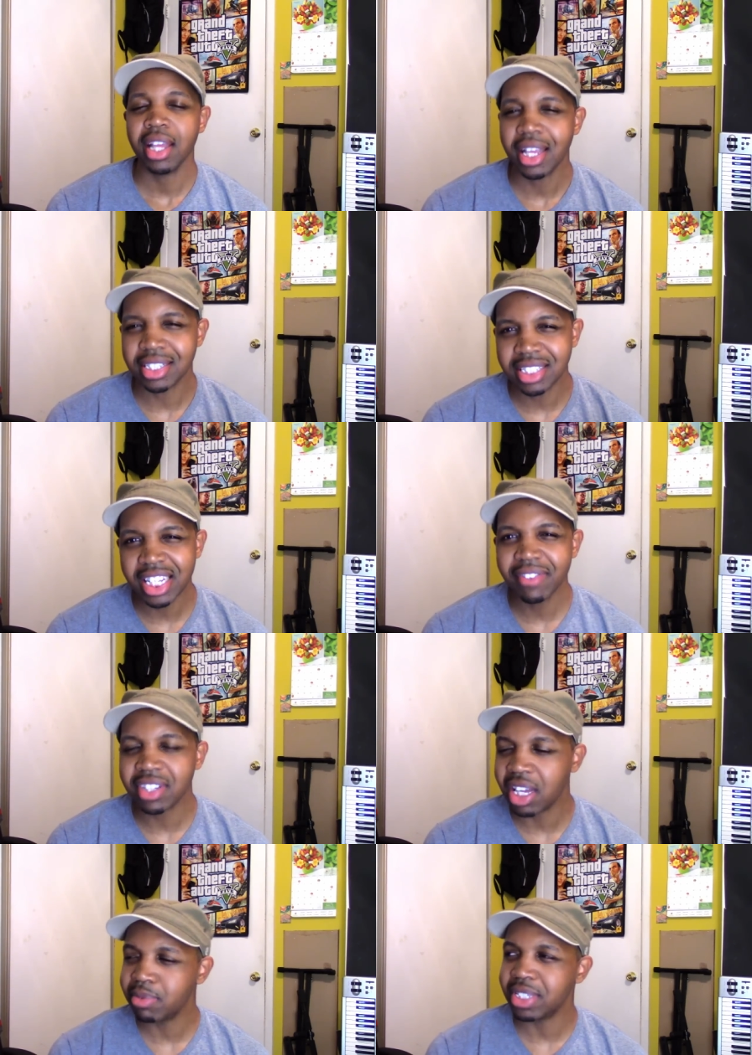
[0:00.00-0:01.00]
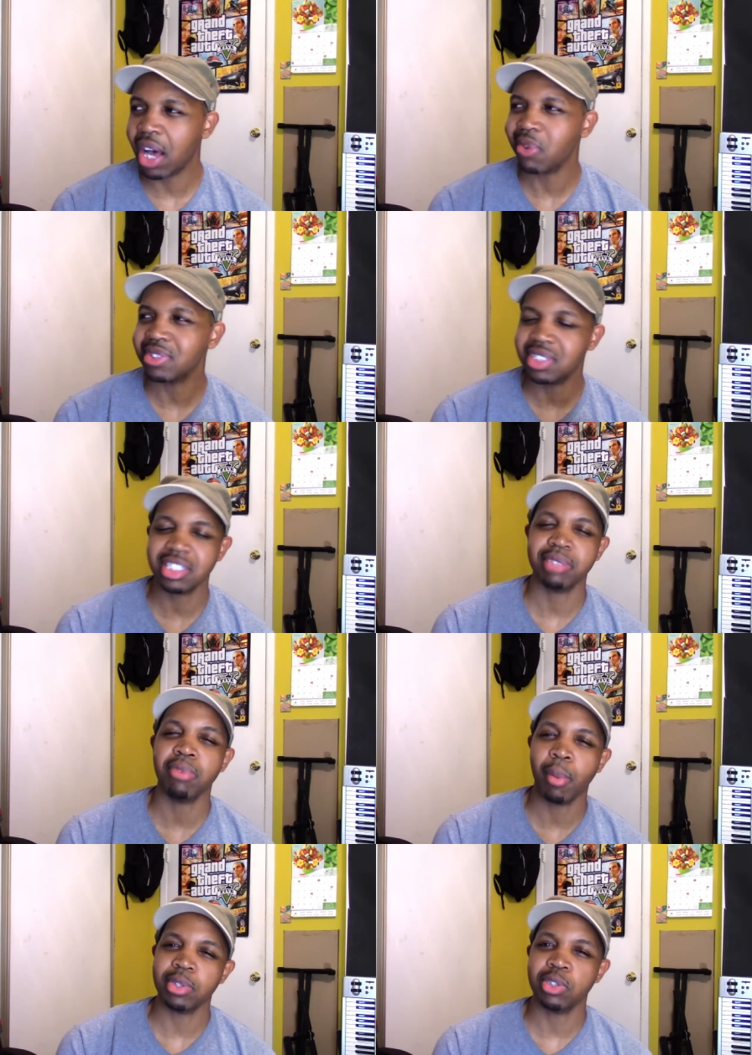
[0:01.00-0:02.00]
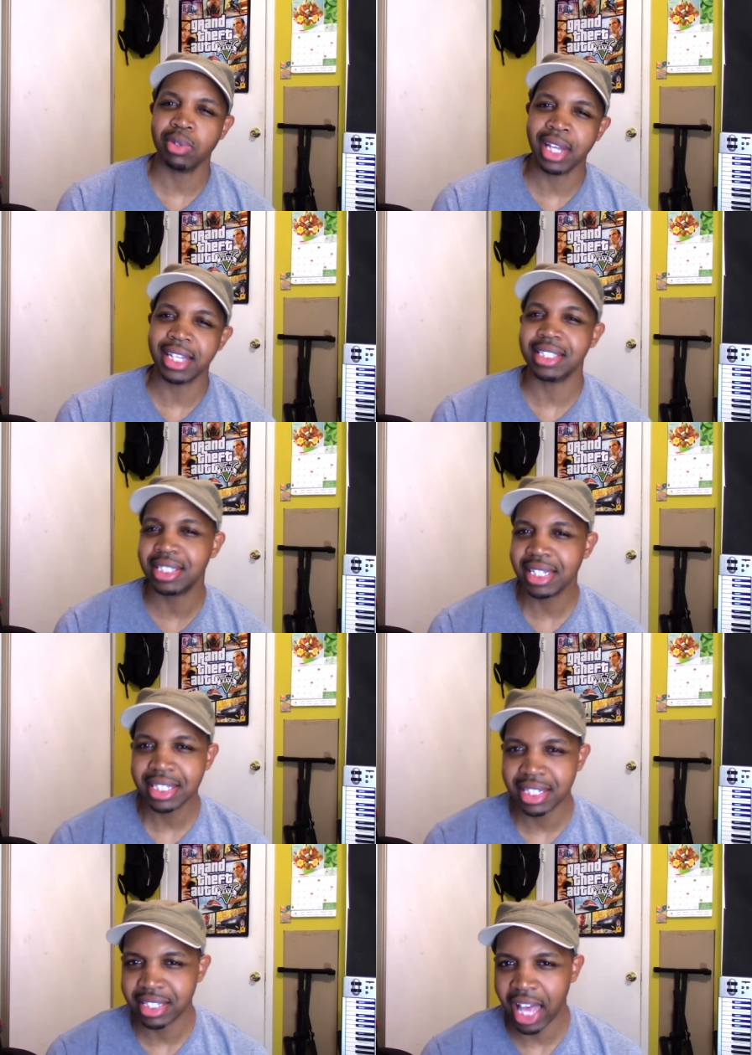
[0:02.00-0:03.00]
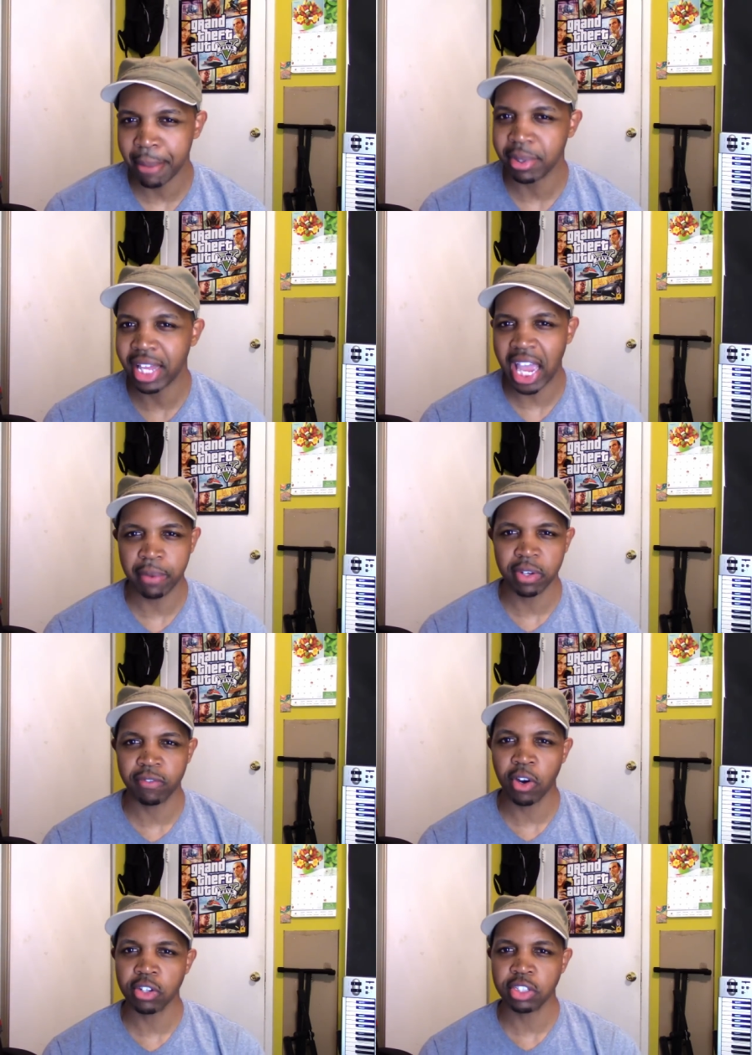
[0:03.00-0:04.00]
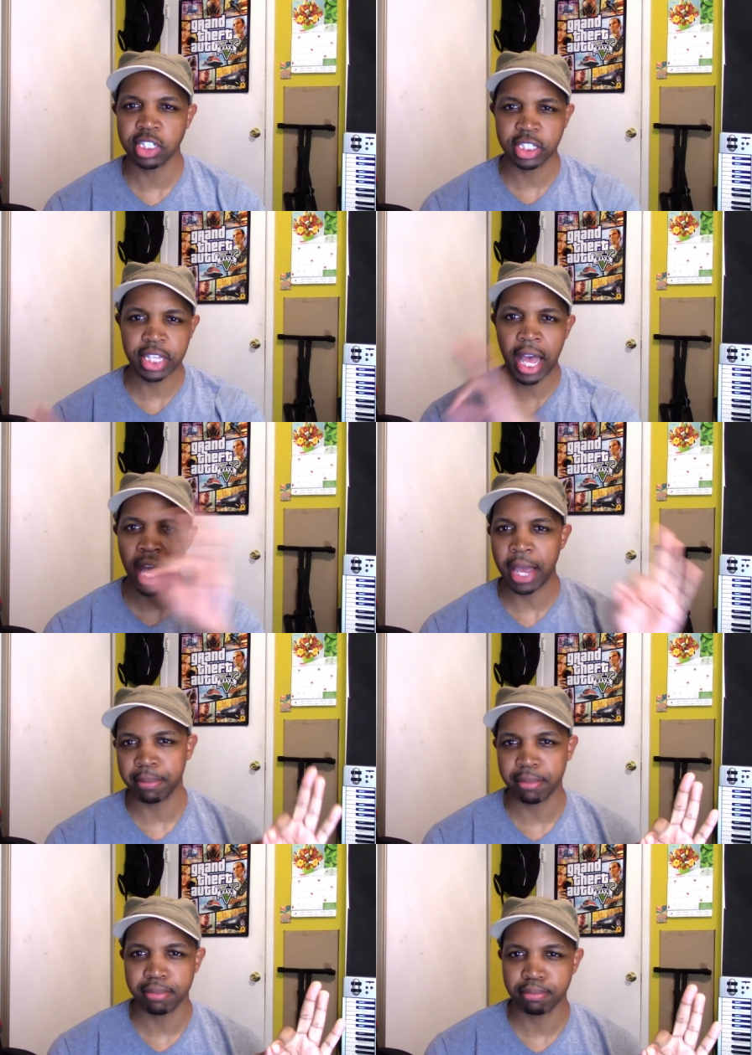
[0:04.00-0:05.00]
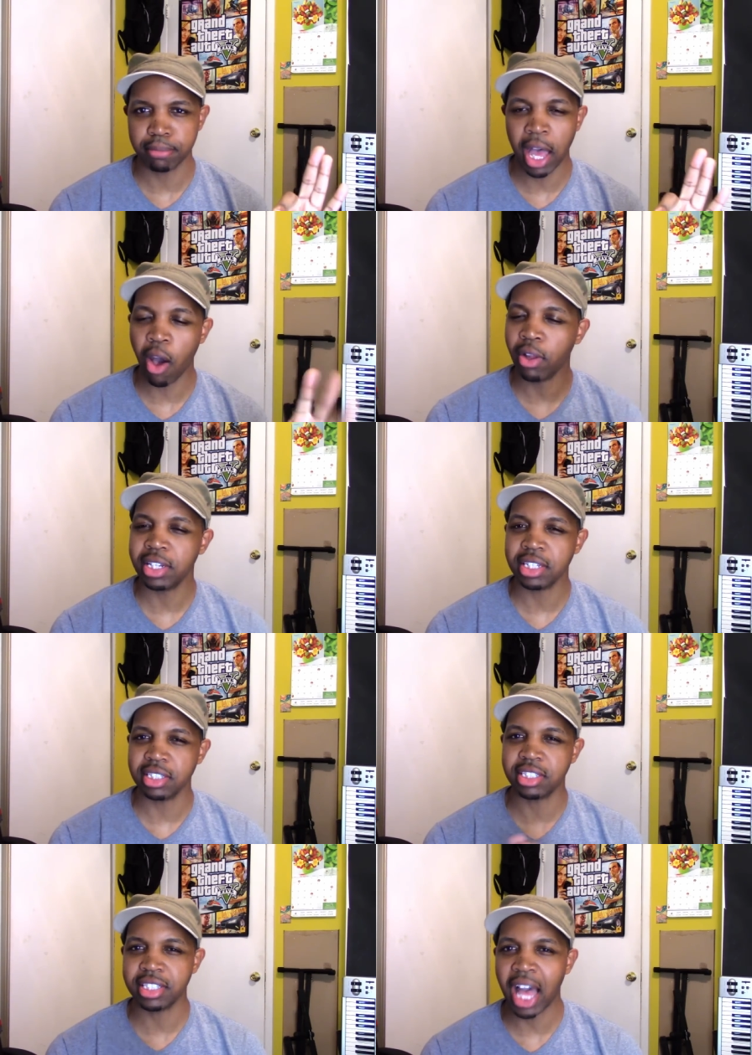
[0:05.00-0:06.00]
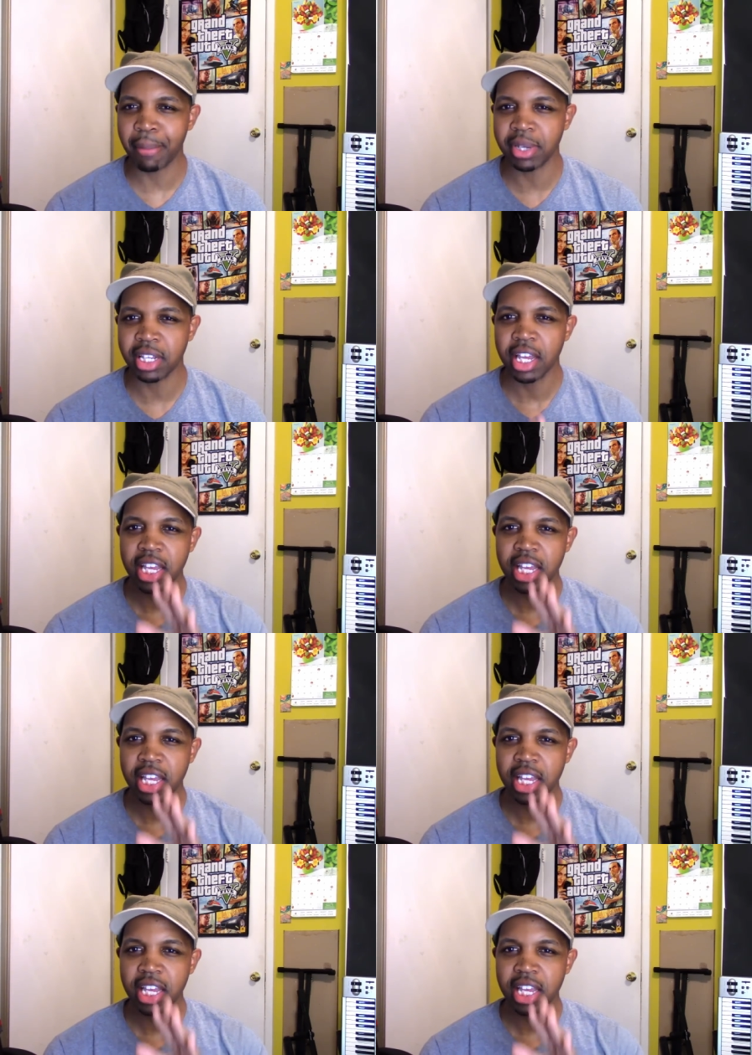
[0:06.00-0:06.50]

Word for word: And Stephen comes out just a moment too late, sees this happen, and reverses time. Not only does he stop it,